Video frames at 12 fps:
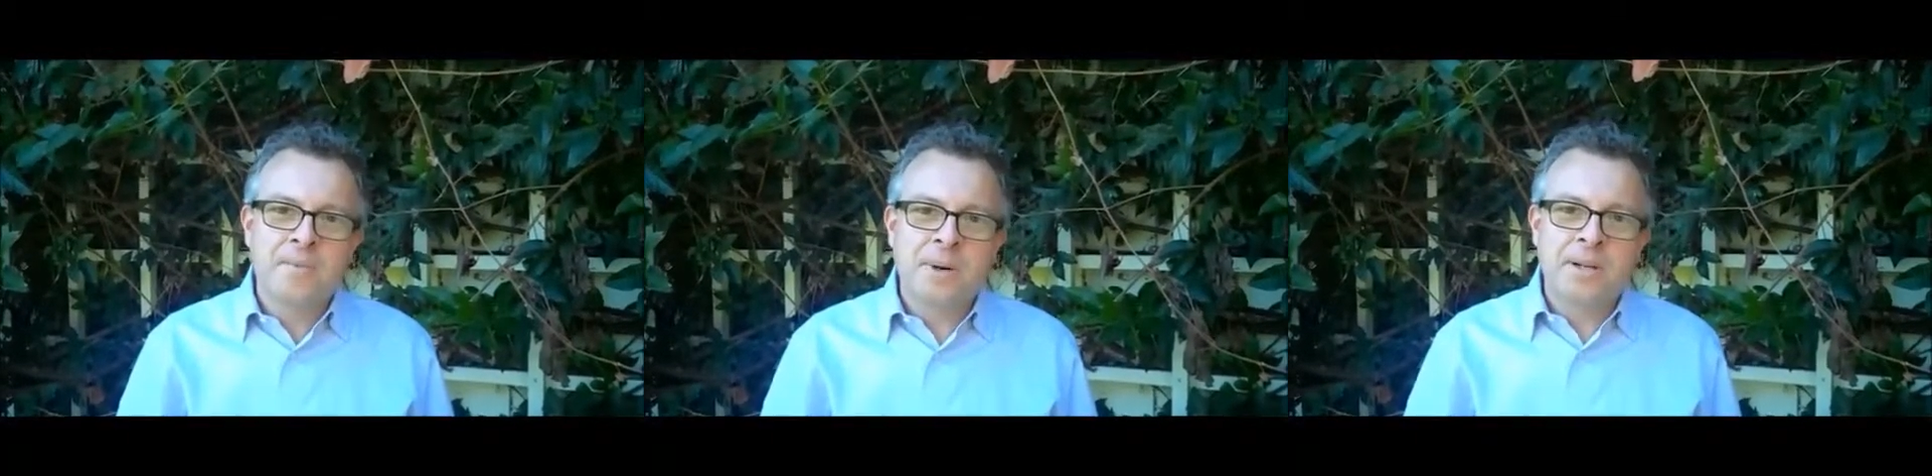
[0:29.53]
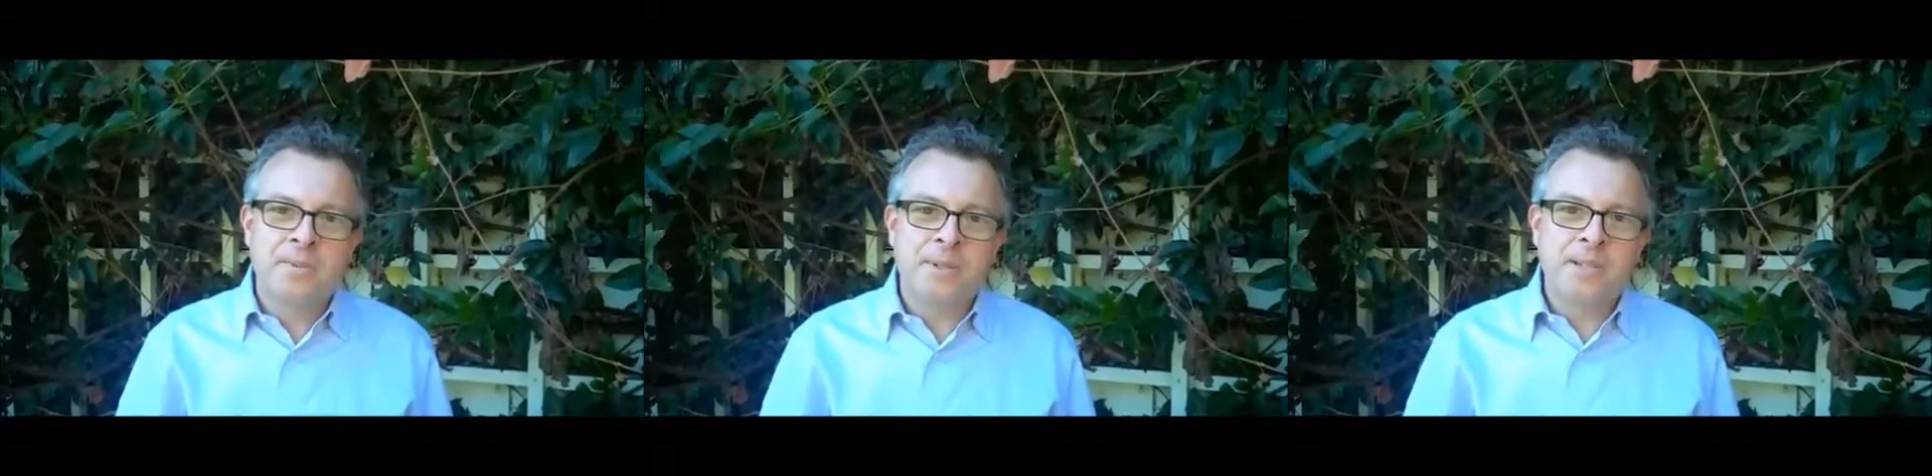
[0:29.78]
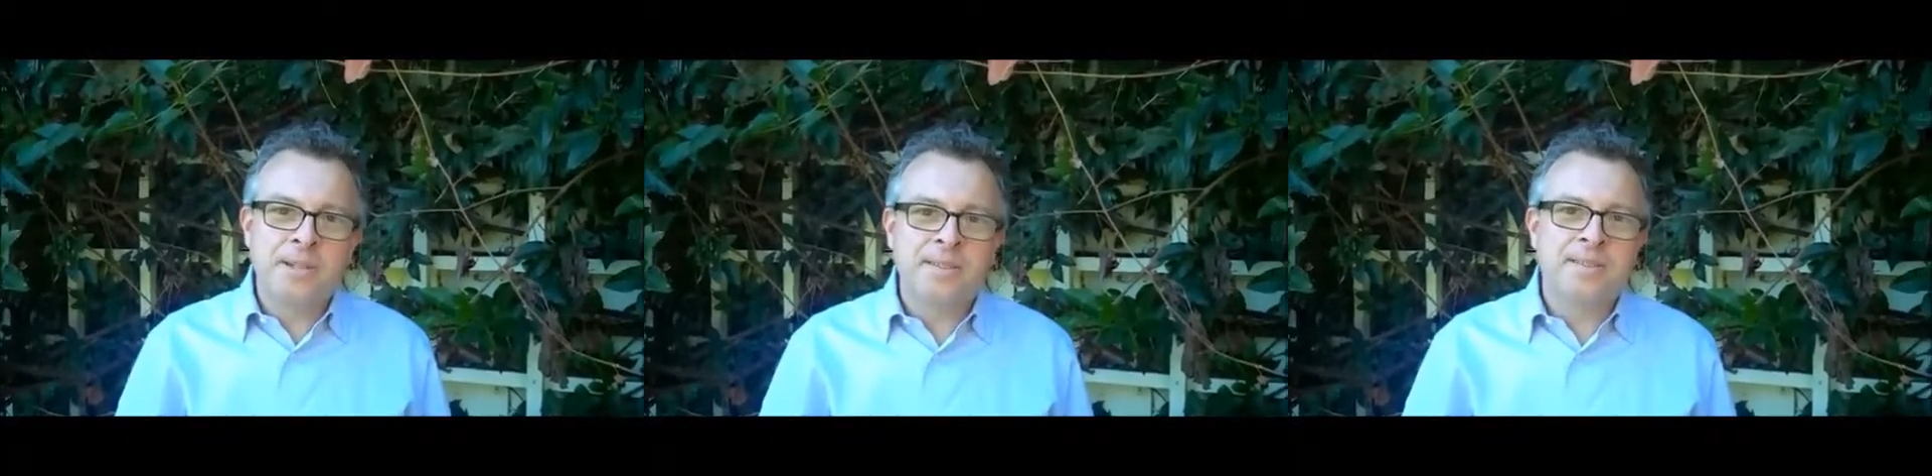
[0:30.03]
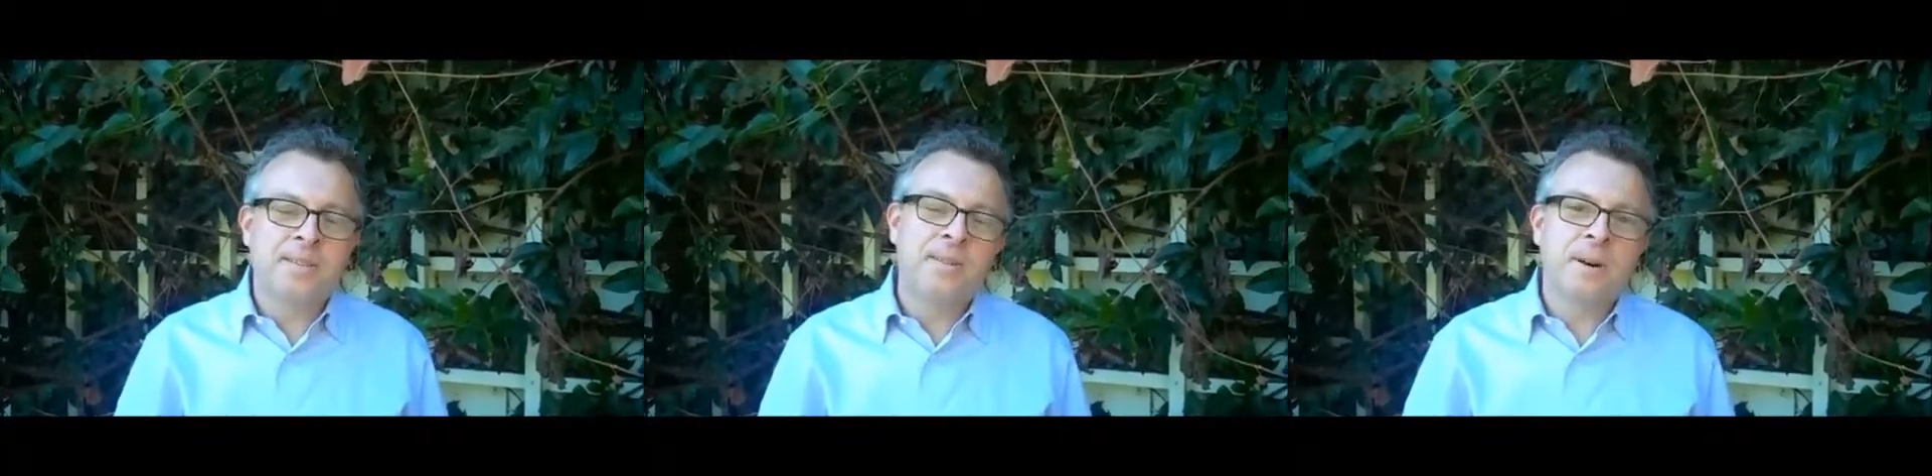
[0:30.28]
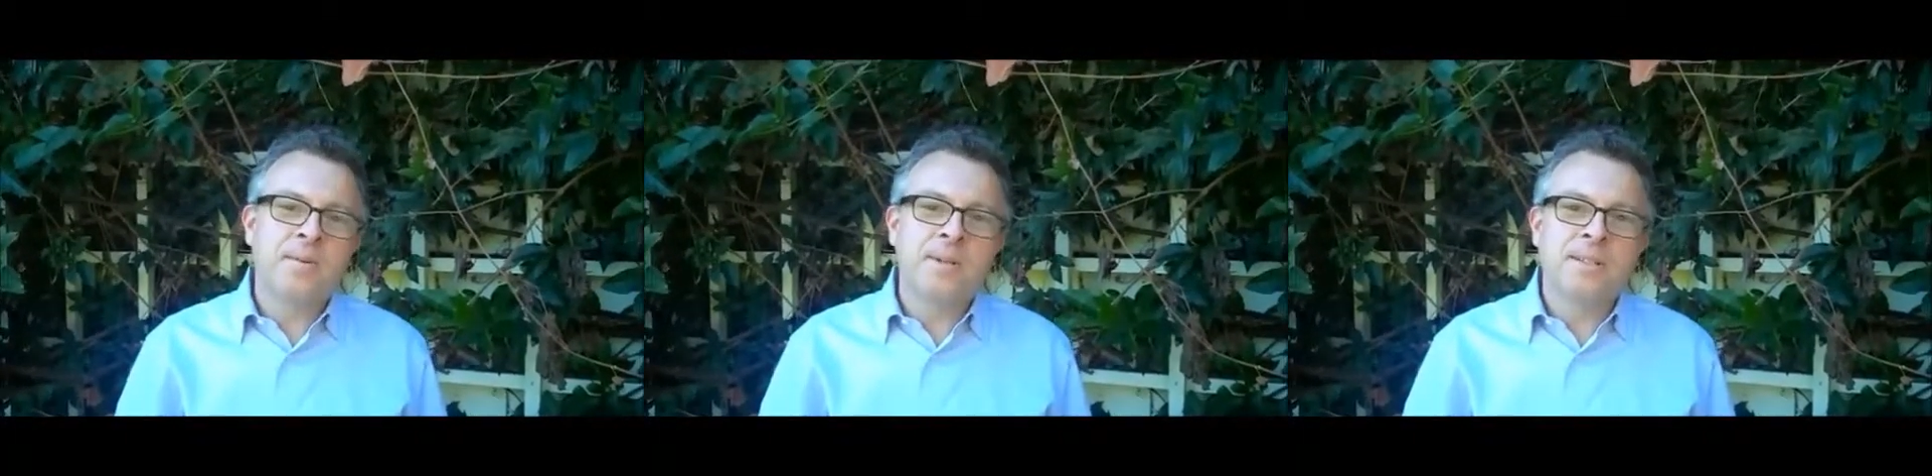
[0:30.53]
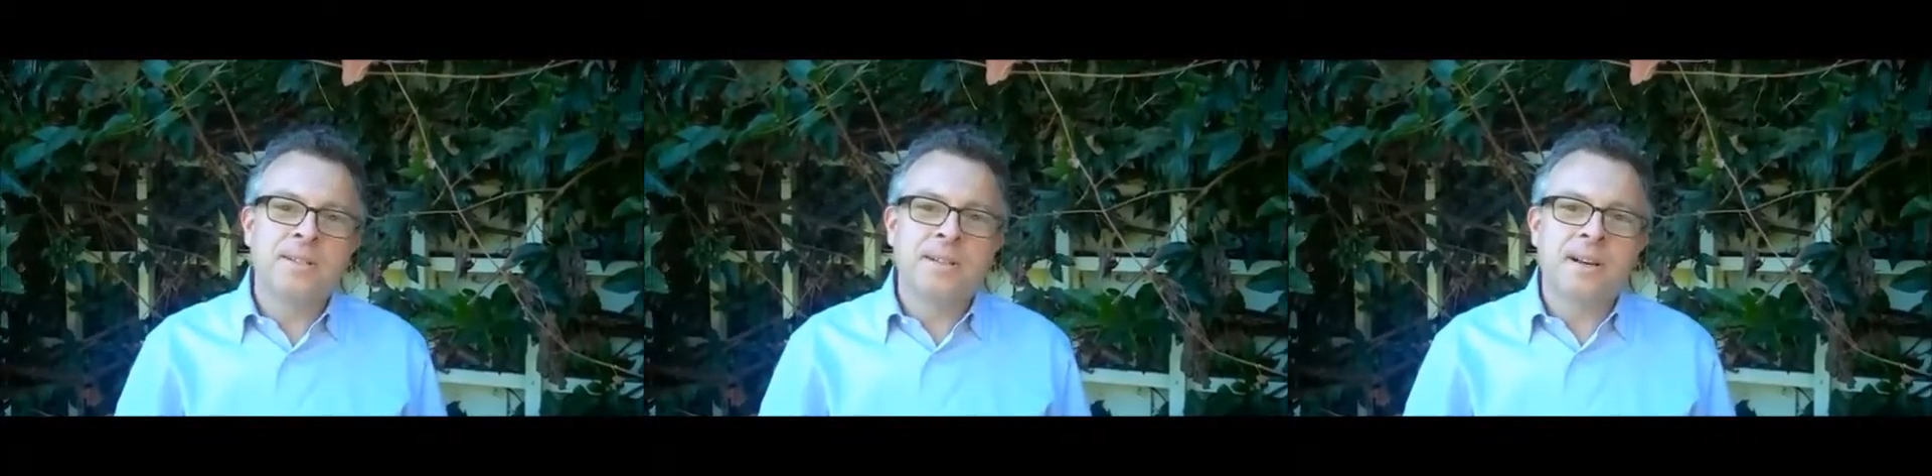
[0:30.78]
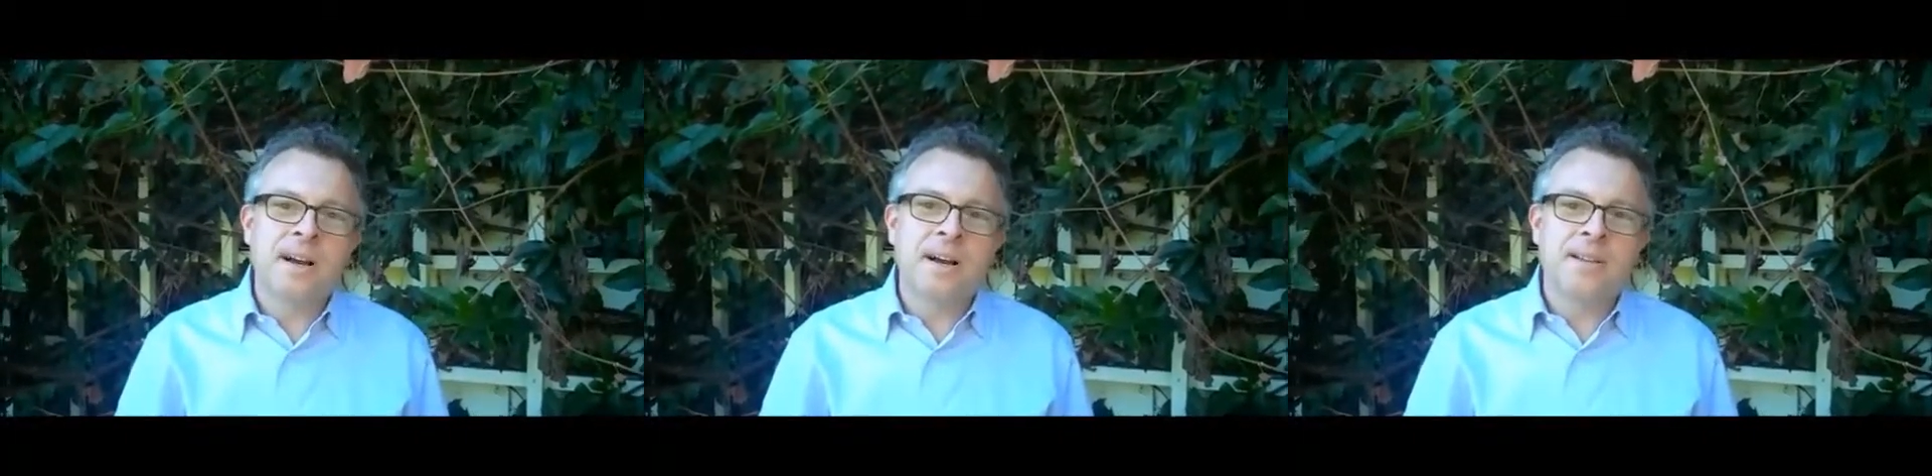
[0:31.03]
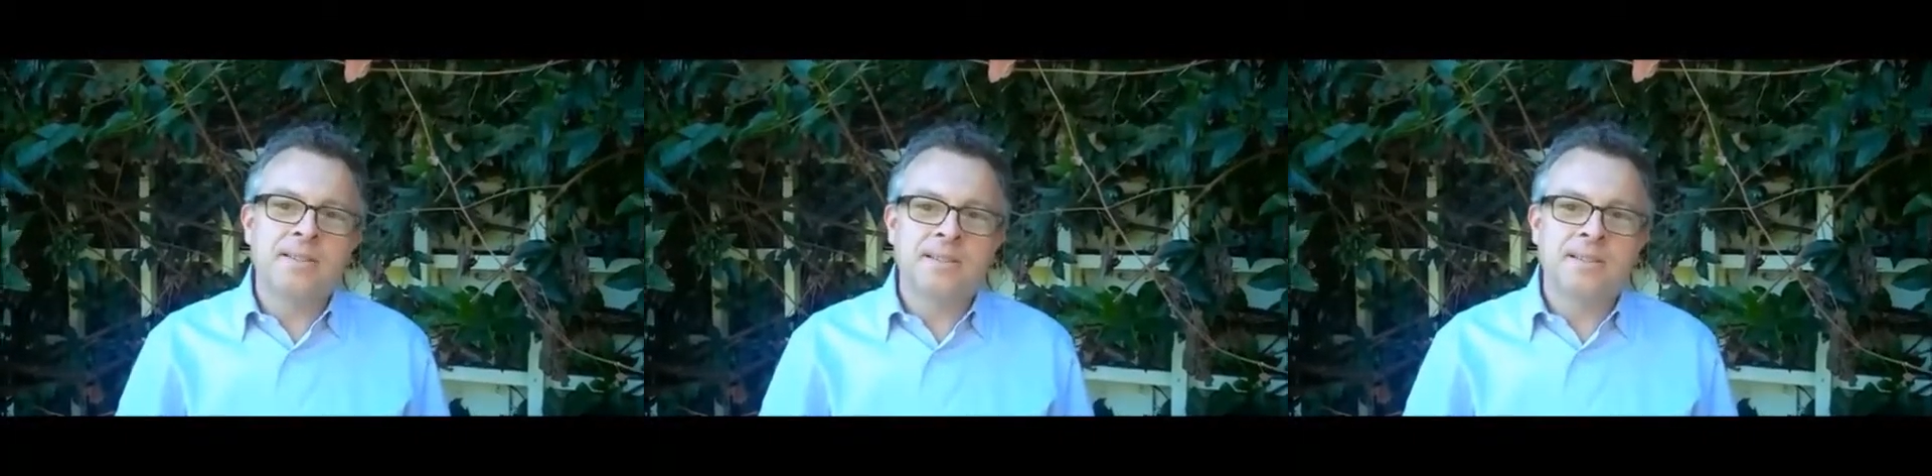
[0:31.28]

but we also owe it uh,